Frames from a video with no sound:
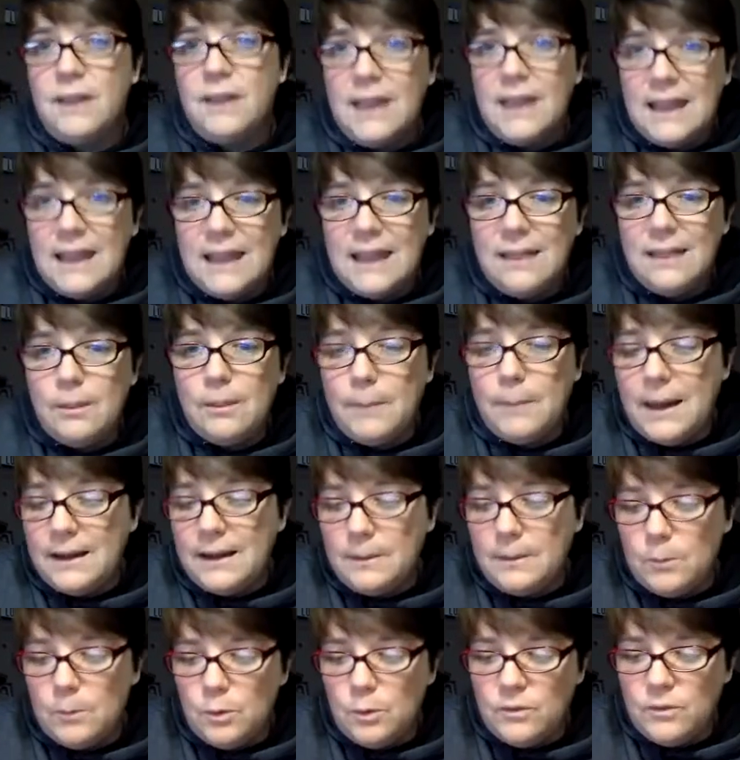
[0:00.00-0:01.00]
and getting the
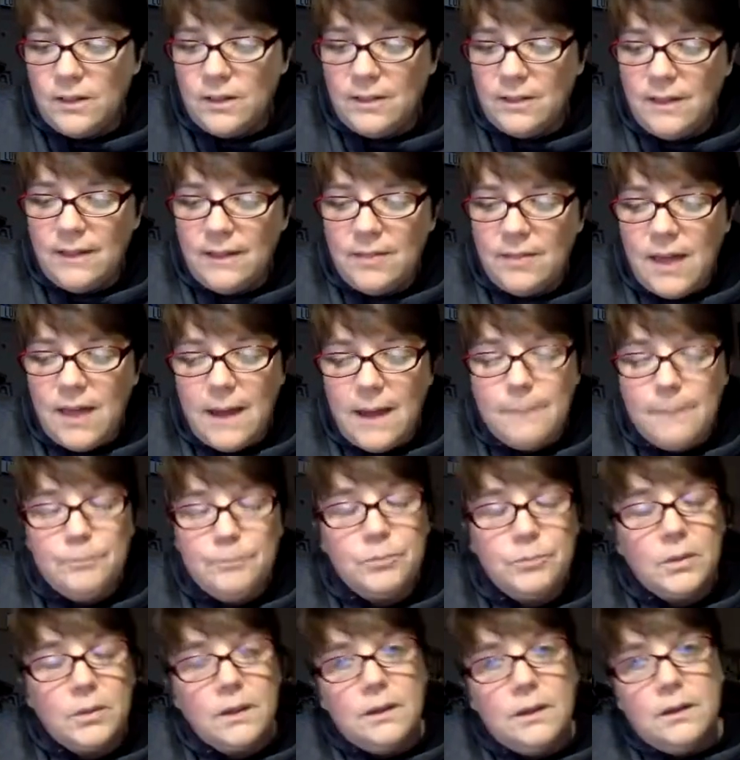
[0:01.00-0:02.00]
body moving like that.
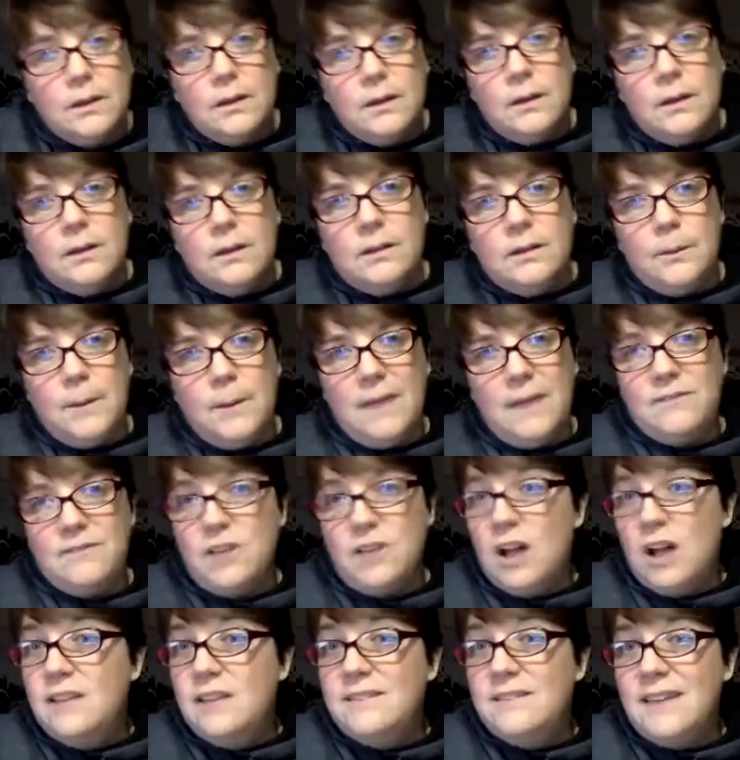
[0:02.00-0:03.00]
Then we have
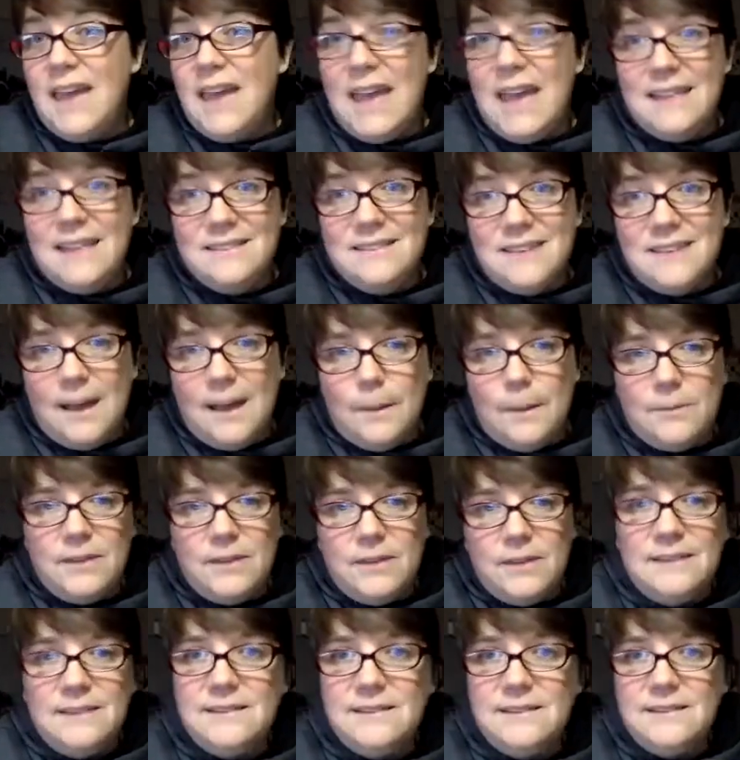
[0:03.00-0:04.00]
tons of enzymes
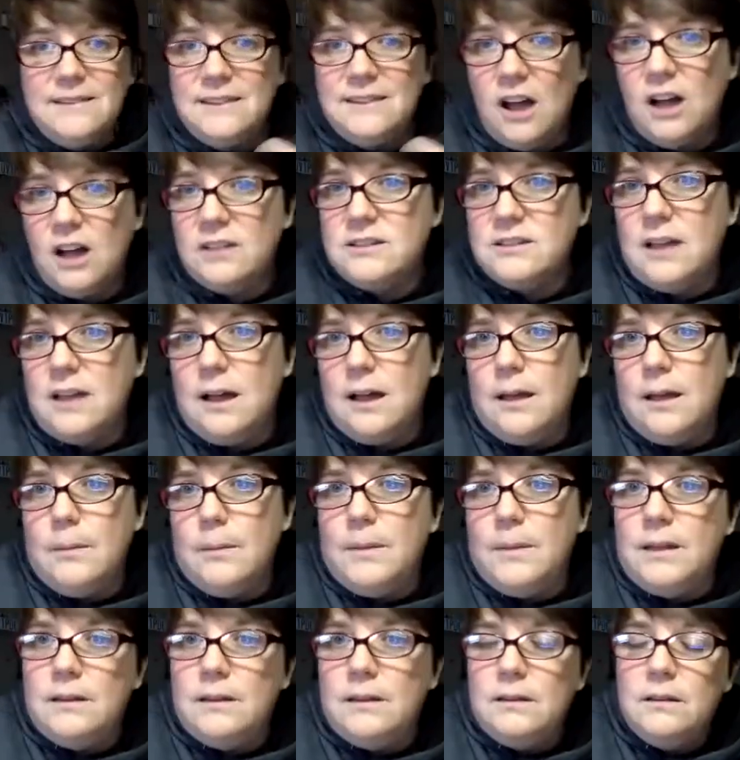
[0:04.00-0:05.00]
like
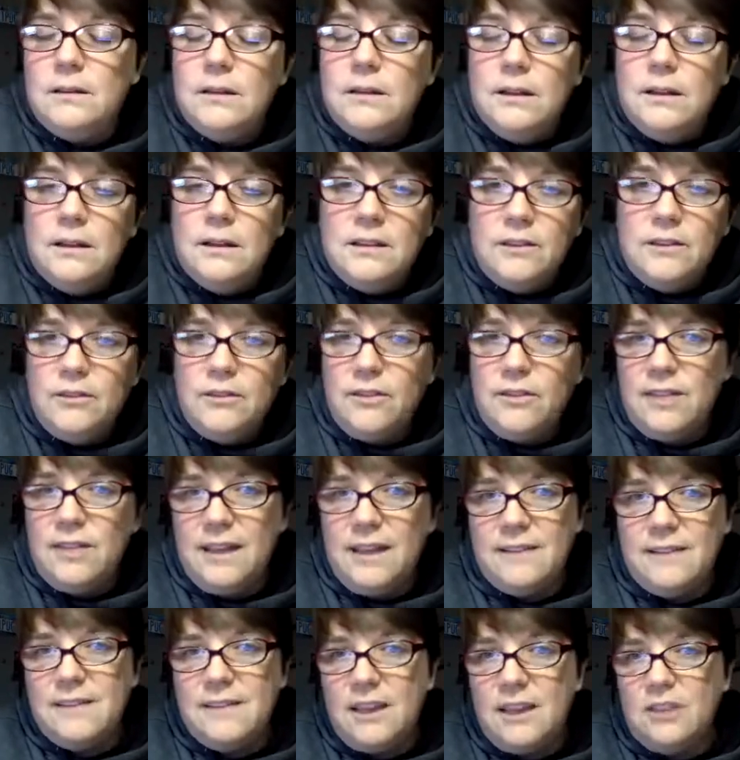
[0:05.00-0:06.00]
Detoxime and different
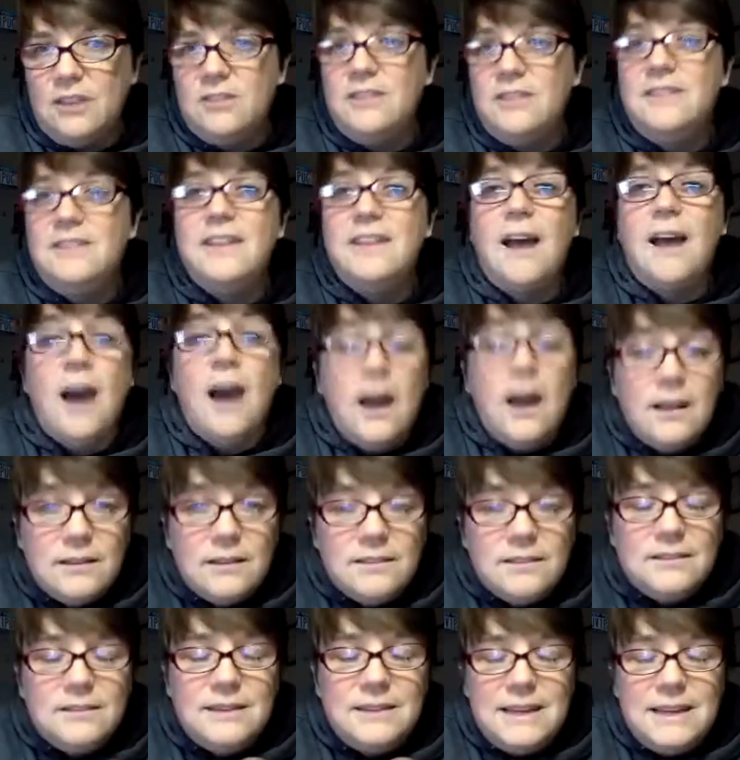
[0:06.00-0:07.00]
things like
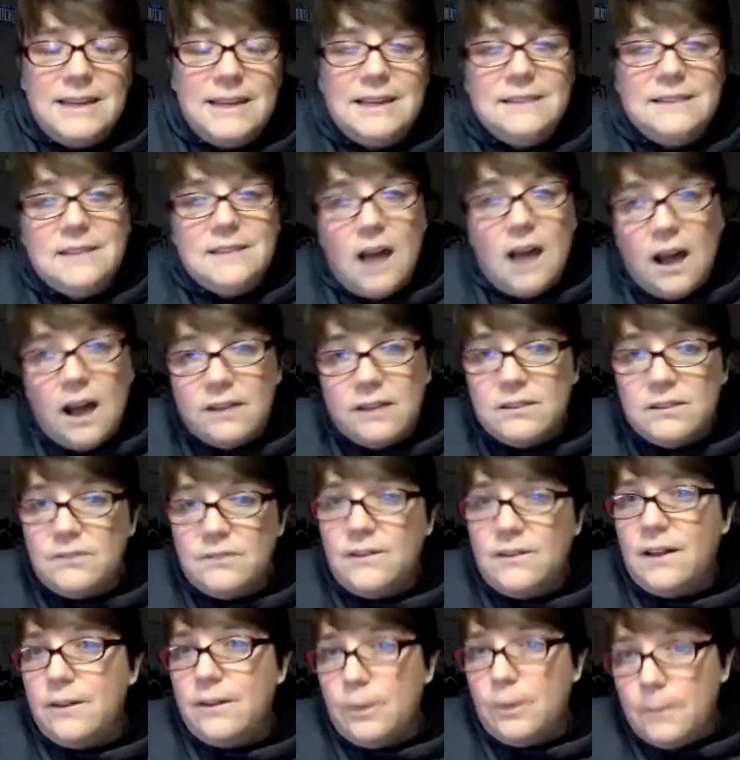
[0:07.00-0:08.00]

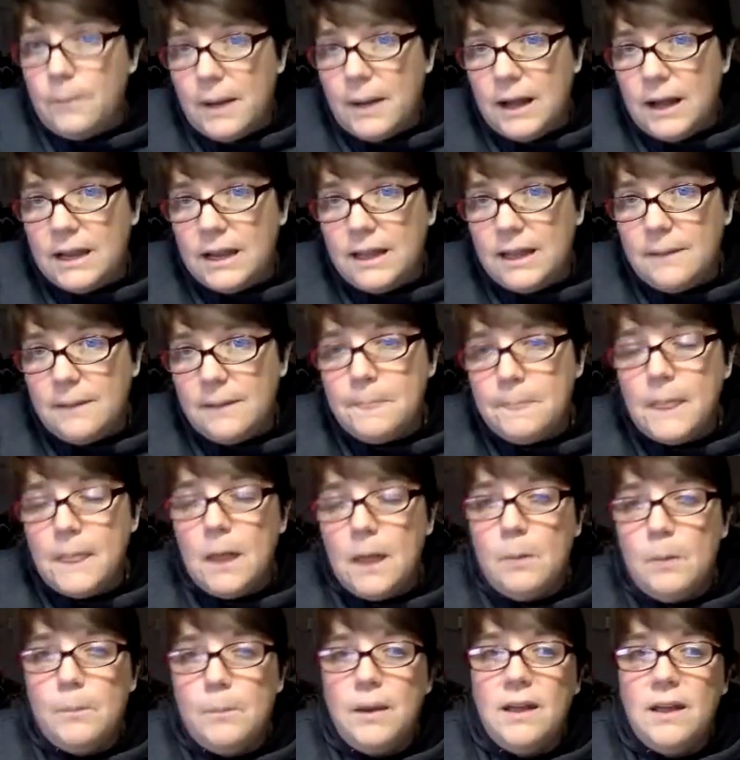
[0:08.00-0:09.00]
detoxify your body.
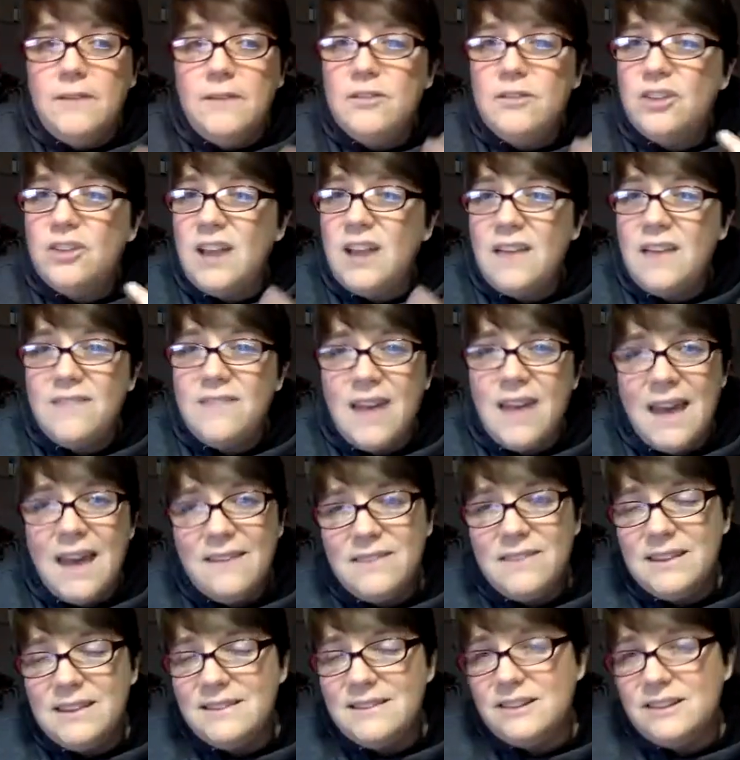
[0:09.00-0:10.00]
But if you're going to have a
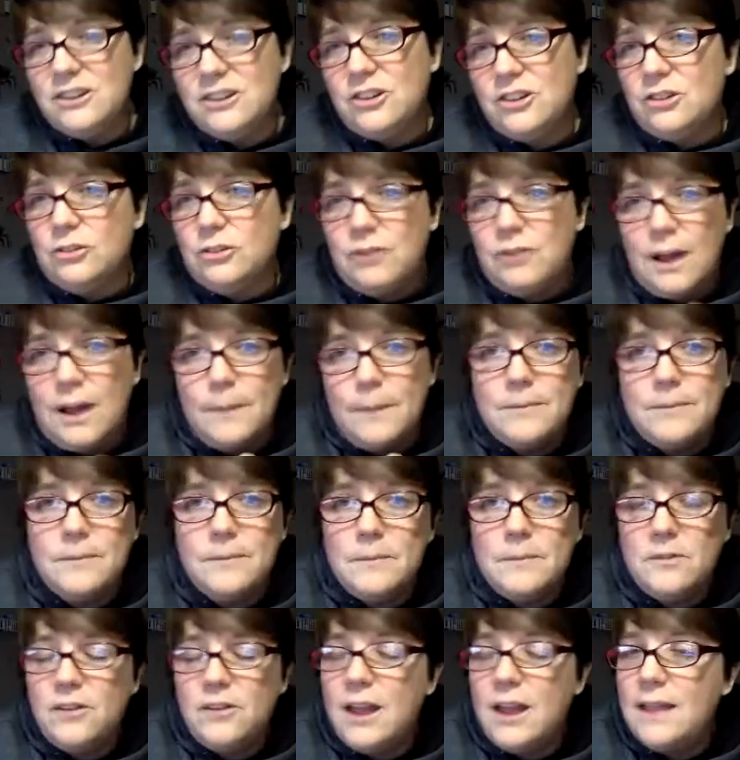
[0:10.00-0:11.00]
heavy dinner, grab
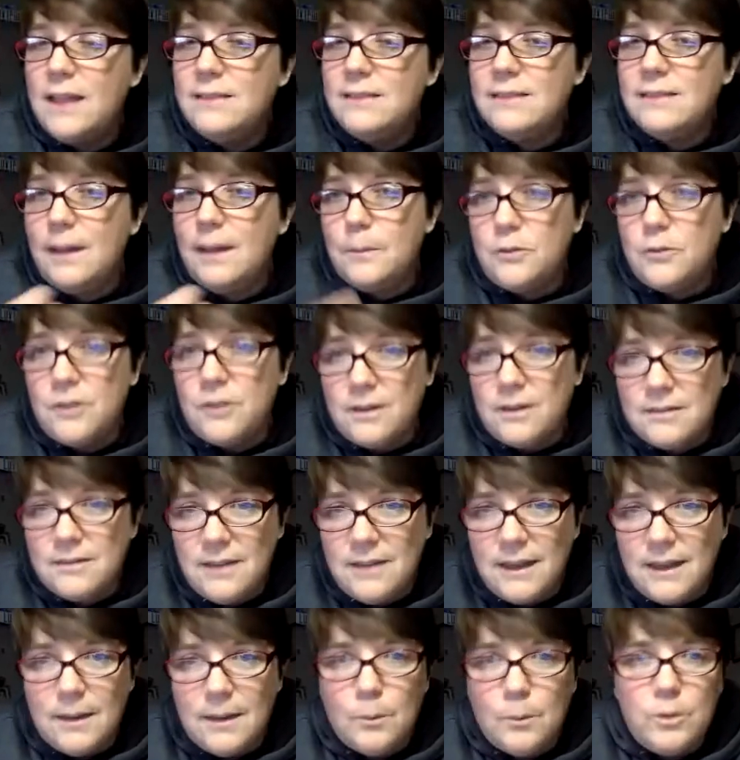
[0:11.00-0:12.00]
some of our enzymes. You can
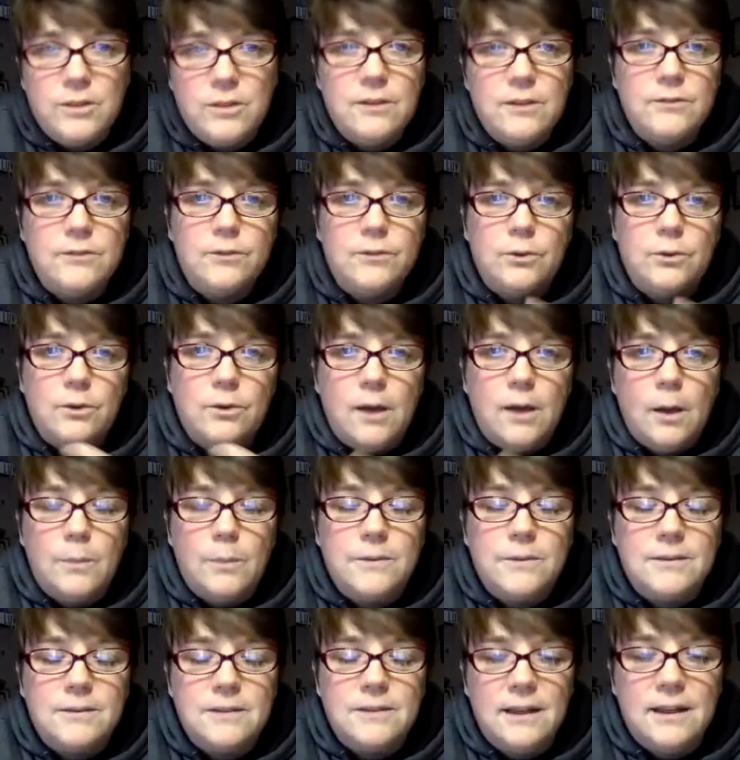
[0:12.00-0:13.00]
take them with your food,
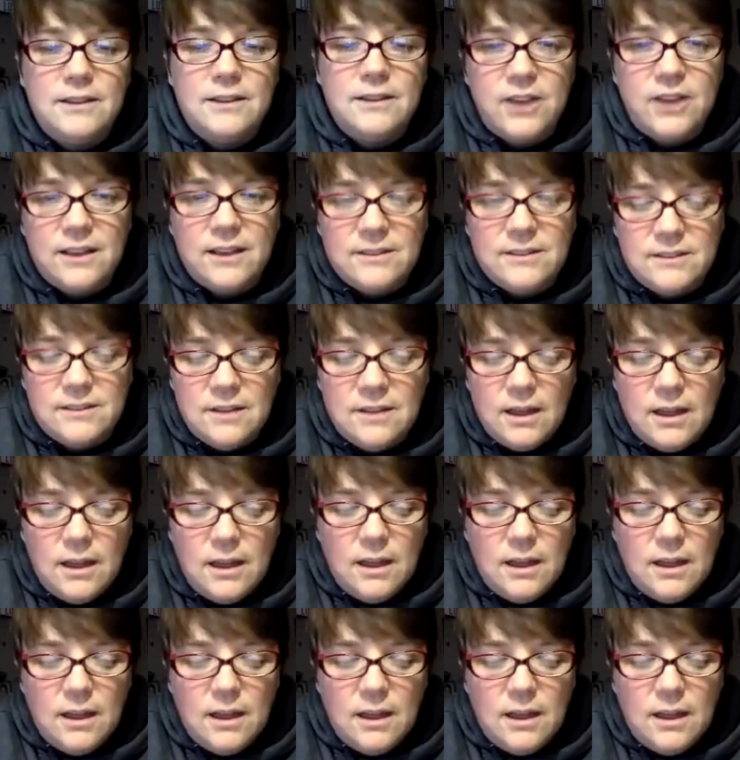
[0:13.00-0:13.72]
helps it digest.